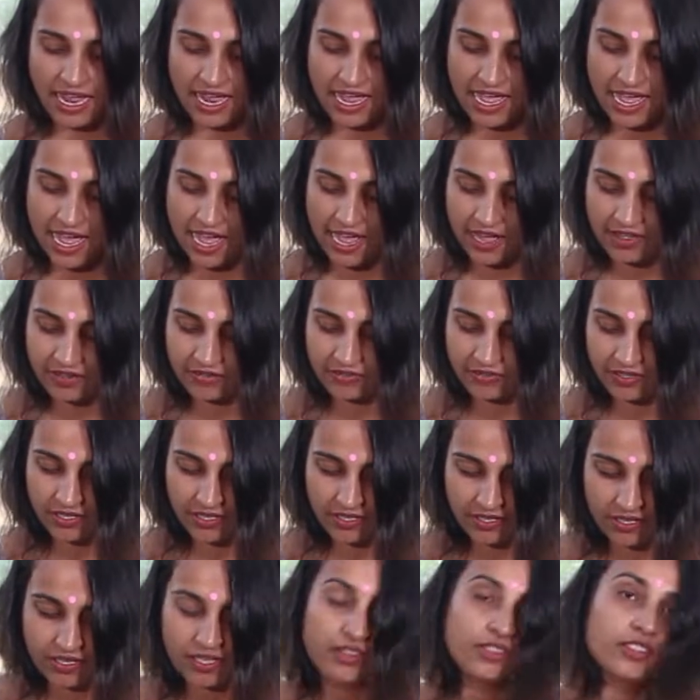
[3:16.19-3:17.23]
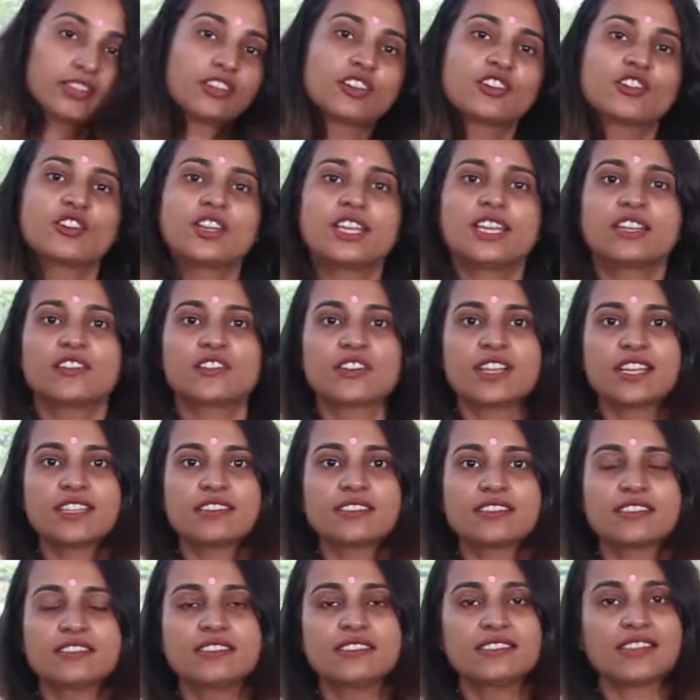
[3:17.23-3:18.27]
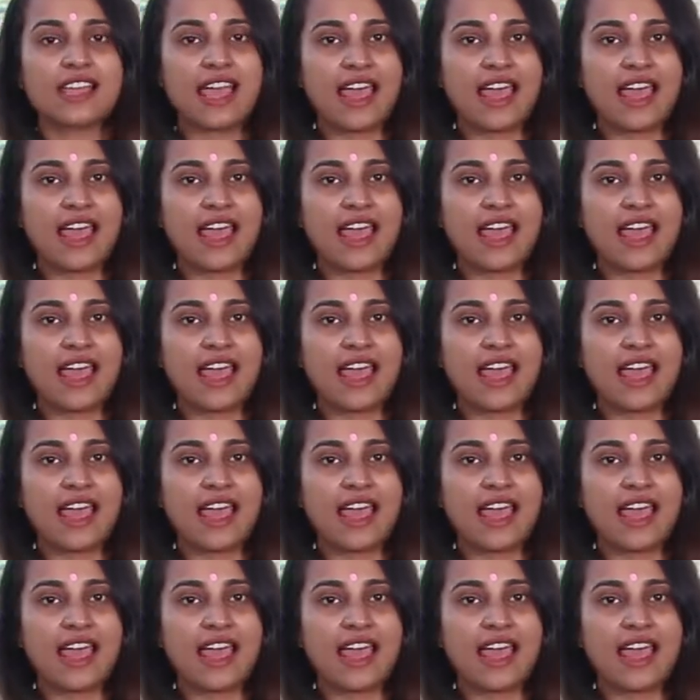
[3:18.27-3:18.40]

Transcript: I have the green raisins